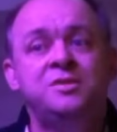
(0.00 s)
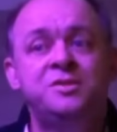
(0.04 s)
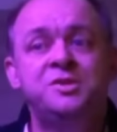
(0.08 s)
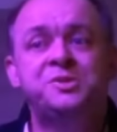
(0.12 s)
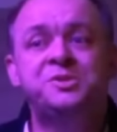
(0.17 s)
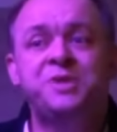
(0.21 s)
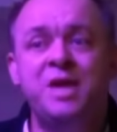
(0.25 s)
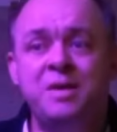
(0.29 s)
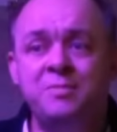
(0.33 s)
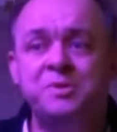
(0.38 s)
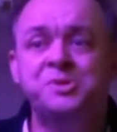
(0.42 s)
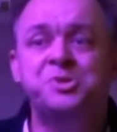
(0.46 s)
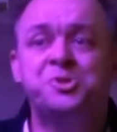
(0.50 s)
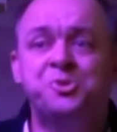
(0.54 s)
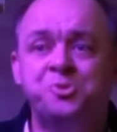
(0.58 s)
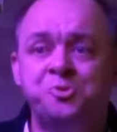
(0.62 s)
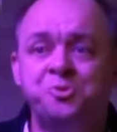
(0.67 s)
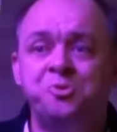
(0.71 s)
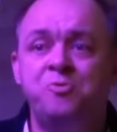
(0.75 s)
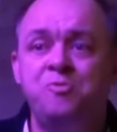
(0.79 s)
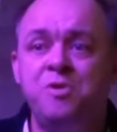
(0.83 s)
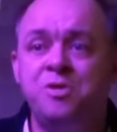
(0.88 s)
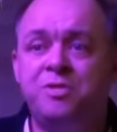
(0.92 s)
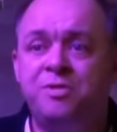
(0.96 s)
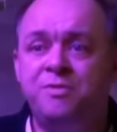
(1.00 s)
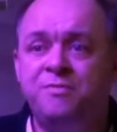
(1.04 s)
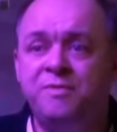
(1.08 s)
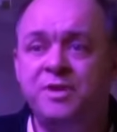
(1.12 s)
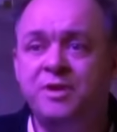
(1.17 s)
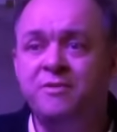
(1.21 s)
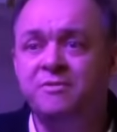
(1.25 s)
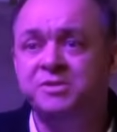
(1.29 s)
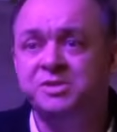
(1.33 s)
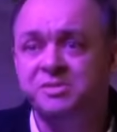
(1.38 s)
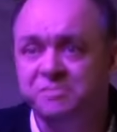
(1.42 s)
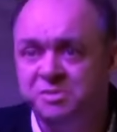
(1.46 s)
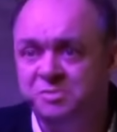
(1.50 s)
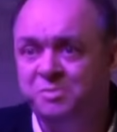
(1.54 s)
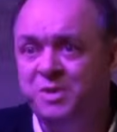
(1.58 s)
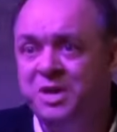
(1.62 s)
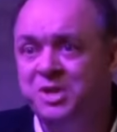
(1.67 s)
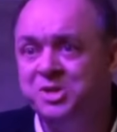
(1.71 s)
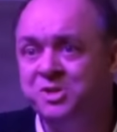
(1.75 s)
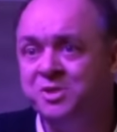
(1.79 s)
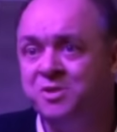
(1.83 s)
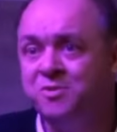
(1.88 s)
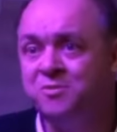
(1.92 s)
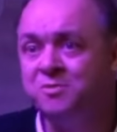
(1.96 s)
The same is true with figurative
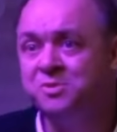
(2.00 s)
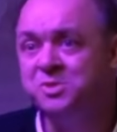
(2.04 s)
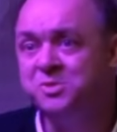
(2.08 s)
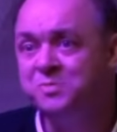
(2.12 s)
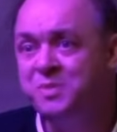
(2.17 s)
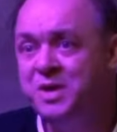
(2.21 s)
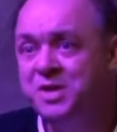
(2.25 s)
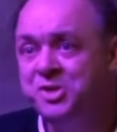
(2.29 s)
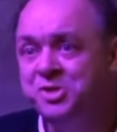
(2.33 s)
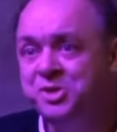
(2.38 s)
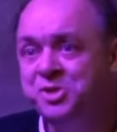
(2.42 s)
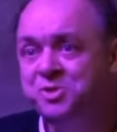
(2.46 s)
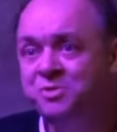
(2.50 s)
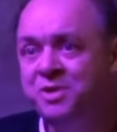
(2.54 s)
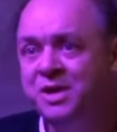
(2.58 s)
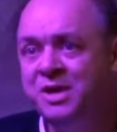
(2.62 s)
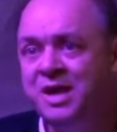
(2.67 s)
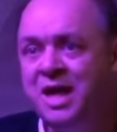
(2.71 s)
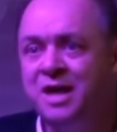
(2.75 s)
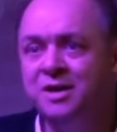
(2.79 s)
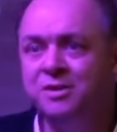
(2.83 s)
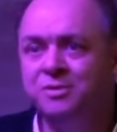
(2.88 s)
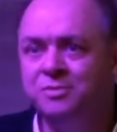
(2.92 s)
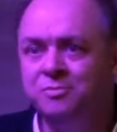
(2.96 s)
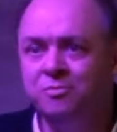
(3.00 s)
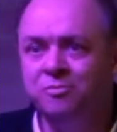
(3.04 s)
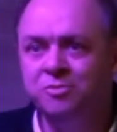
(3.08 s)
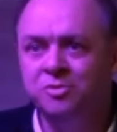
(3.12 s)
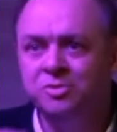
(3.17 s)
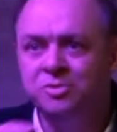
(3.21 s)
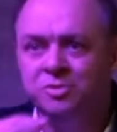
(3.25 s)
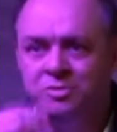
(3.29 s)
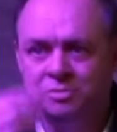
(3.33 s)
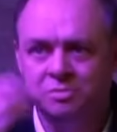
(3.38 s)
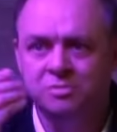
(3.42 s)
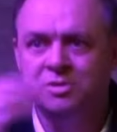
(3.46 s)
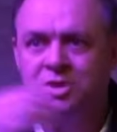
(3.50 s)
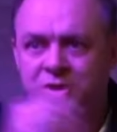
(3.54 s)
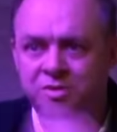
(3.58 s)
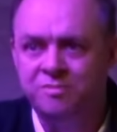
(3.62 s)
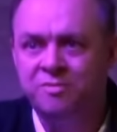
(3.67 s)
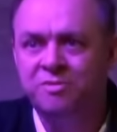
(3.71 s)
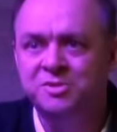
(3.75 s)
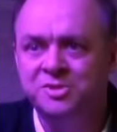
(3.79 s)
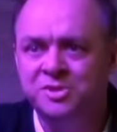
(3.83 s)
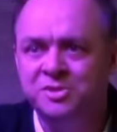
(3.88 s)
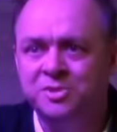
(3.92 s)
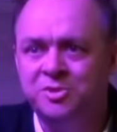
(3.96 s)
speech and literal speech. You cannot
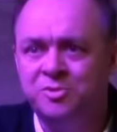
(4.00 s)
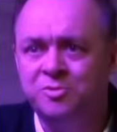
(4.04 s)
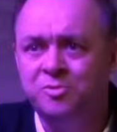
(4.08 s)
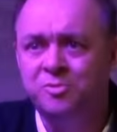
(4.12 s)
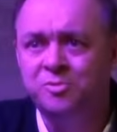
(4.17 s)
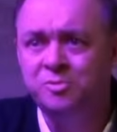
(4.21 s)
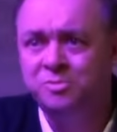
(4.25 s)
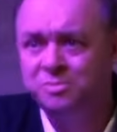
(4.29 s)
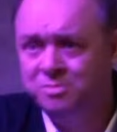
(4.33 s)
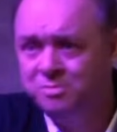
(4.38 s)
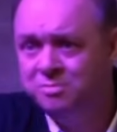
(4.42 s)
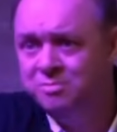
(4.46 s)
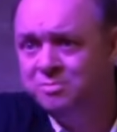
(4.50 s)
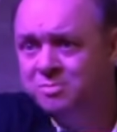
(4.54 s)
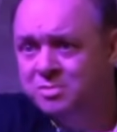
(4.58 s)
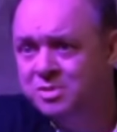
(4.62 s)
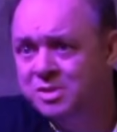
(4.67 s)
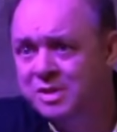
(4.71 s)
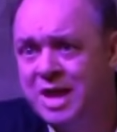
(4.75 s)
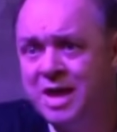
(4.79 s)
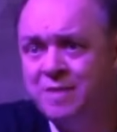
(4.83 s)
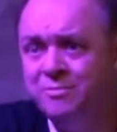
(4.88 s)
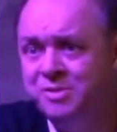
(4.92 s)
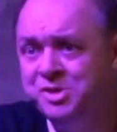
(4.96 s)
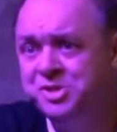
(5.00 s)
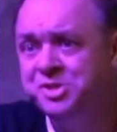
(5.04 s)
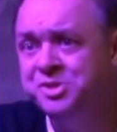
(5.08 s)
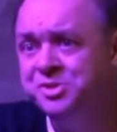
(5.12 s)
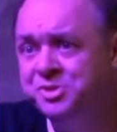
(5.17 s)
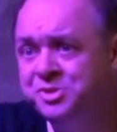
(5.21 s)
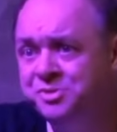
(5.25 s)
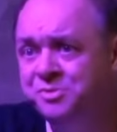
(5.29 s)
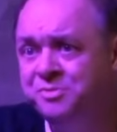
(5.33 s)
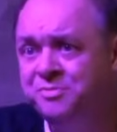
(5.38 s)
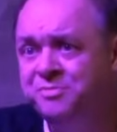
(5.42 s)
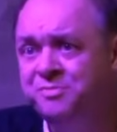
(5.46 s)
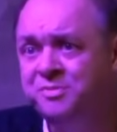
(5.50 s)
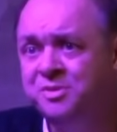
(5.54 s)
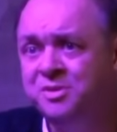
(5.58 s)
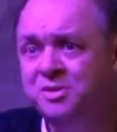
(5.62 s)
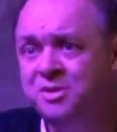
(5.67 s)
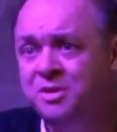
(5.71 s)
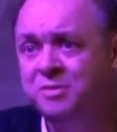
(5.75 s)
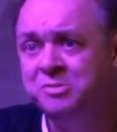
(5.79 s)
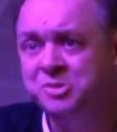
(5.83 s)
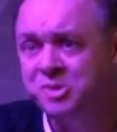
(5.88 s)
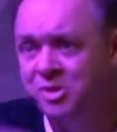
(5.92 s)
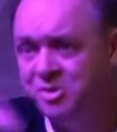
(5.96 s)
convert literal language into,
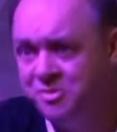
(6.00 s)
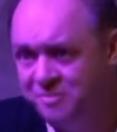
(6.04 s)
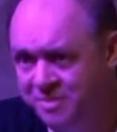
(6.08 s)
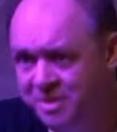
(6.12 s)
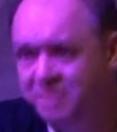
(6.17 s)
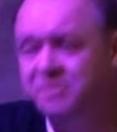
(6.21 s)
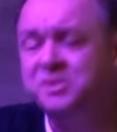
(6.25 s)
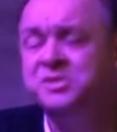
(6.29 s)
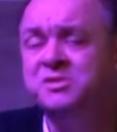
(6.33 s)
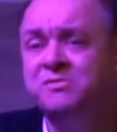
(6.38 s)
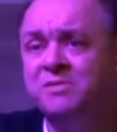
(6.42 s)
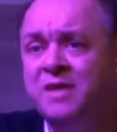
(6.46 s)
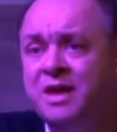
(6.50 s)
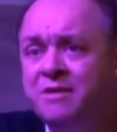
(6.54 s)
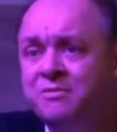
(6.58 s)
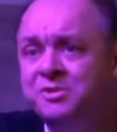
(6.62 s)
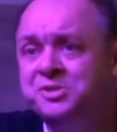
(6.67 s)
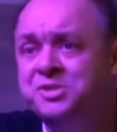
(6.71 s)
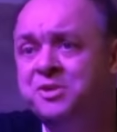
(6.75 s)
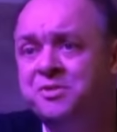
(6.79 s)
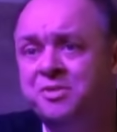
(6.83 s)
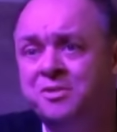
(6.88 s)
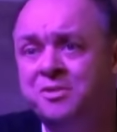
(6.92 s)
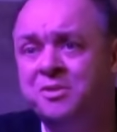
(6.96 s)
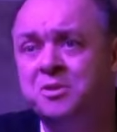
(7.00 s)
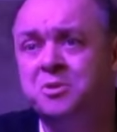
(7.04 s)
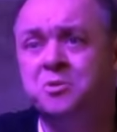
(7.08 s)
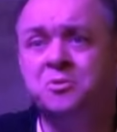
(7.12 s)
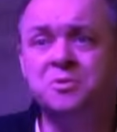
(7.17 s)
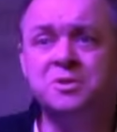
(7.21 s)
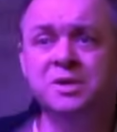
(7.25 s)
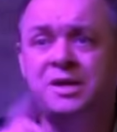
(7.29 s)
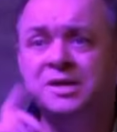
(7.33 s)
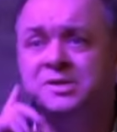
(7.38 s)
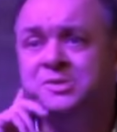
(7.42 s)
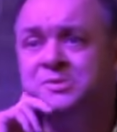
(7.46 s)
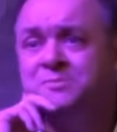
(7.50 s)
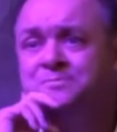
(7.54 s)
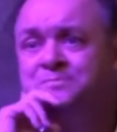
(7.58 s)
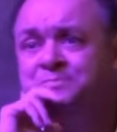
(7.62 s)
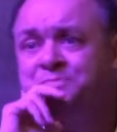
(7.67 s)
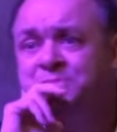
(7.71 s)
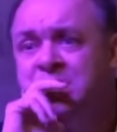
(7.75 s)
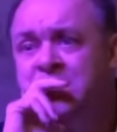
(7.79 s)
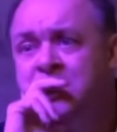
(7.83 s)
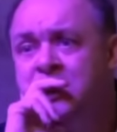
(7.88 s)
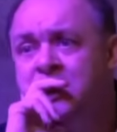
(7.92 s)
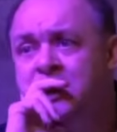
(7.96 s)
uh, sorry, the figurative language into the literal kind.
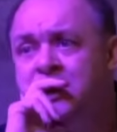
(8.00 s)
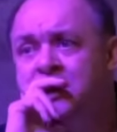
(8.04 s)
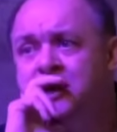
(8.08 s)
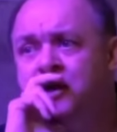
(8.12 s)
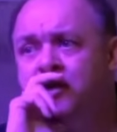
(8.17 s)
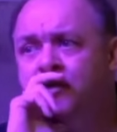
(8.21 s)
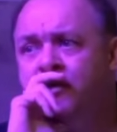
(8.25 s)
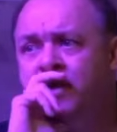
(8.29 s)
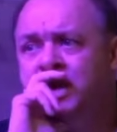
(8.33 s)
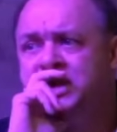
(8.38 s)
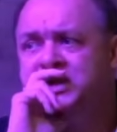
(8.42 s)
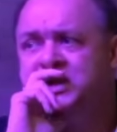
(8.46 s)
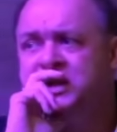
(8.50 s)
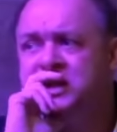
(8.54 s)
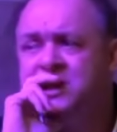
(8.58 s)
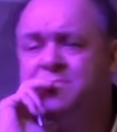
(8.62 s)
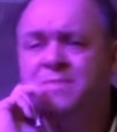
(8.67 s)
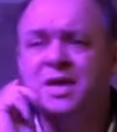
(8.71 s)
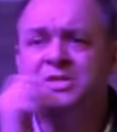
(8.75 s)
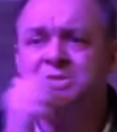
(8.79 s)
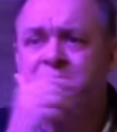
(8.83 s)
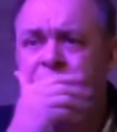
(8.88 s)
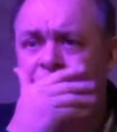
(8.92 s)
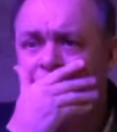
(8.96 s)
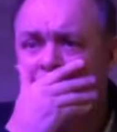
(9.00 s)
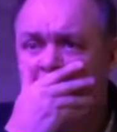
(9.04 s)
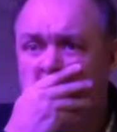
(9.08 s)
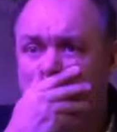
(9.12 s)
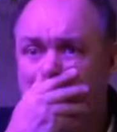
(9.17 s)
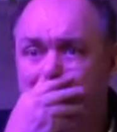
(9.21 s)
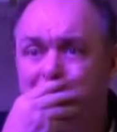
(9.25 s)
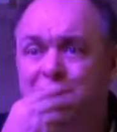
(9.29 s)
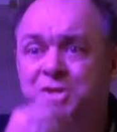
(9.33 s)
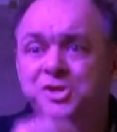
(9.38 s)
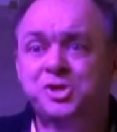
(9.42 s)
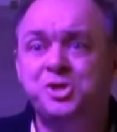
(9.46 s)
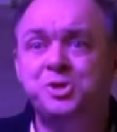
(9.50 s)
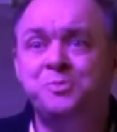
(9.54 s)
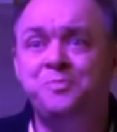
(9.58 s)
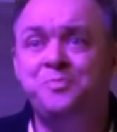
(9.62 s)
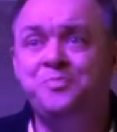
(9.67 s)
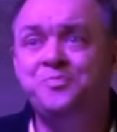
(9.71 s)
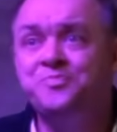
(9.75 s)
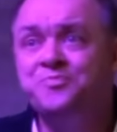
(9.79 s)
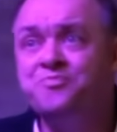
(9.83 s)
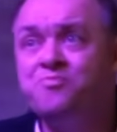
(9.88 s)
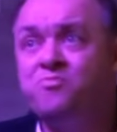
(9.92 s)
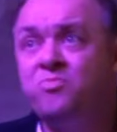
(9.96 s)
What is it that makes literal language?
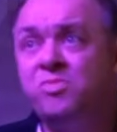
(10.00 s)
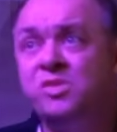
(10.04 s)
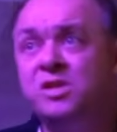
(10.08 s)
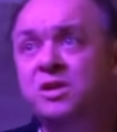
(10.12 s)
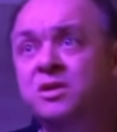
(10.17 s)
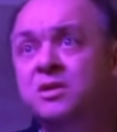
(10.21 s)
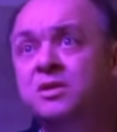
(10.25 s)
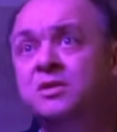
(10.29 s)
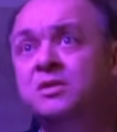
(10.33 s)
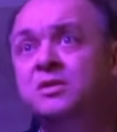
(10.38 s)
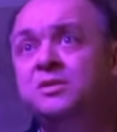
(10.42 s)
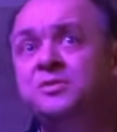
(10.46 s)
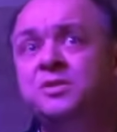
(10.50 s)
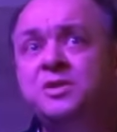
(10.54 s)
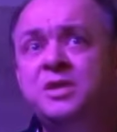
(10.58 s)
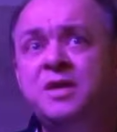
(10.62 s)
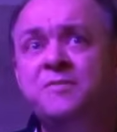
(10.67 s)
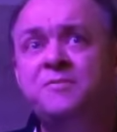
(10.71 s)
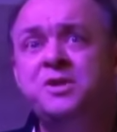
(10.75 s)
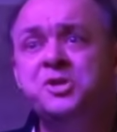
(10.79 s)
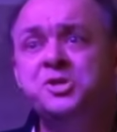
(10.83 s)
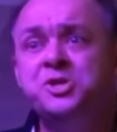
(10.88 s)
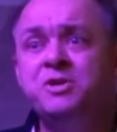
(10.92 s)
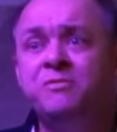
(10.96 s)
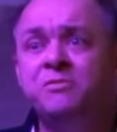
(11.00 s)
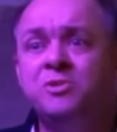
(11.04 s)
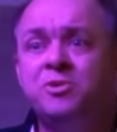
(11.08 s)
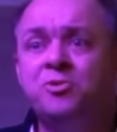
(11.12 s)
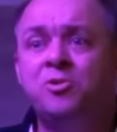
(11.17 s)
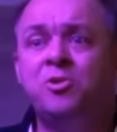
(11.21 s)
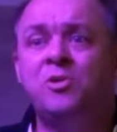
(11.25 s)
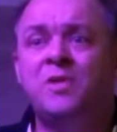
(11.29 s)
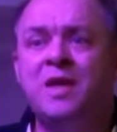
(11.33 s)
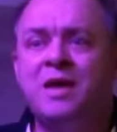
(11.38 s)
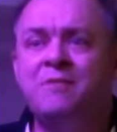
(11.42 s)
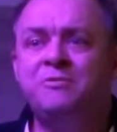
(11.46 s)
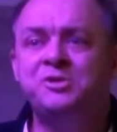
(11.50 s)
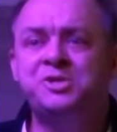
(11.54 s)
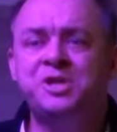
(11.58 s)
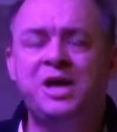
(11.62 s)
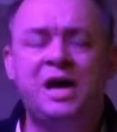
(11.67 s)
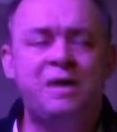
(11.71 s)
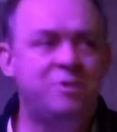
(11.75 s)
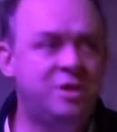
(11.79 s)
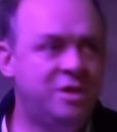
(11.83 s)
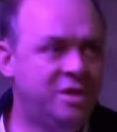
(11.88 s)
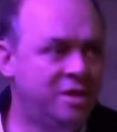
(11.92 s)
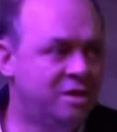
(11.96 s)
The definition of literal language
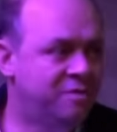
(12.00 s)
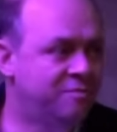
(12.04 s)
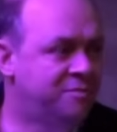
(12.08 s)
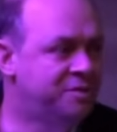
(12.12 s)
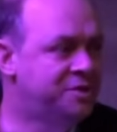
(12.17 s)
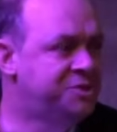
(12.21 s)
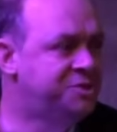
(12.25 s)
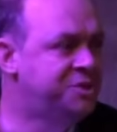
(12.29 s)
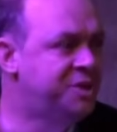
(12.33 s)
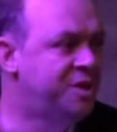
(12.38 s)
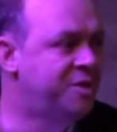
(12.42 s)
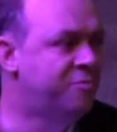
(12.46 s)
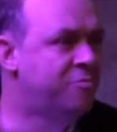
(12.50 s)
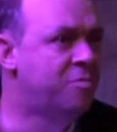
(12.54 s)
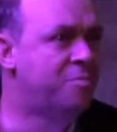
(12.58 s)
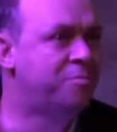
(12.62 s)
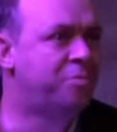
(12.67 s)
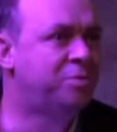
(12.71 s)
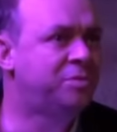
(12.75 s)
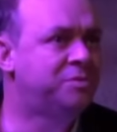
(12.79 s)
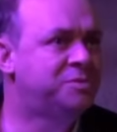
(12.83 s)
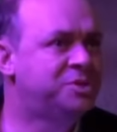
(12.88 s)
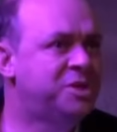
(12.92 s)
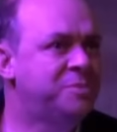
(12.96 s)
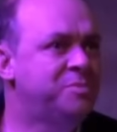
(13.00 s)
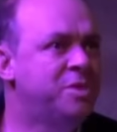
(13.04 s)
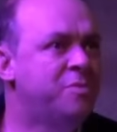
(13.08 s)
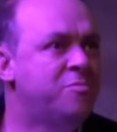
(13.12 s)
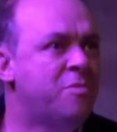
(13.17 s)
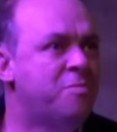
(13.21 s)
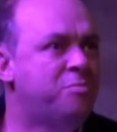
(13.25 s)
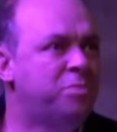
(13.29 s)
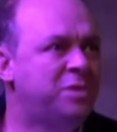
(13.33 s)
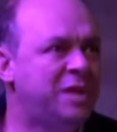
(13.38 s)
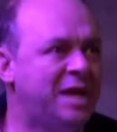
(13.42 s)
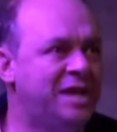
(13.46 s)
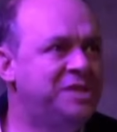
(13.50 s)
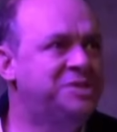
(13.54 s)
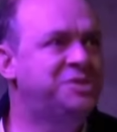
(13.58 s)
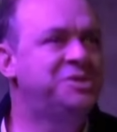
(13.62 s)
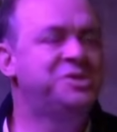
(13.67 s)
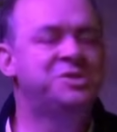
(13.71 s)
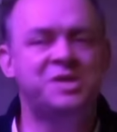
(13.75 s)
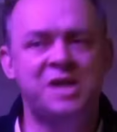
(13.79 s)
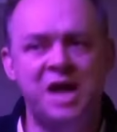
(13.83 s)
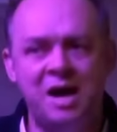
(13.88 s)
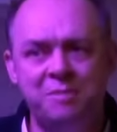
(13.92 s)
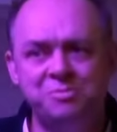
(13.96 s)
I would give is that it rep simply
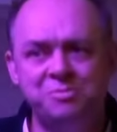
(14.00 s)
replaces an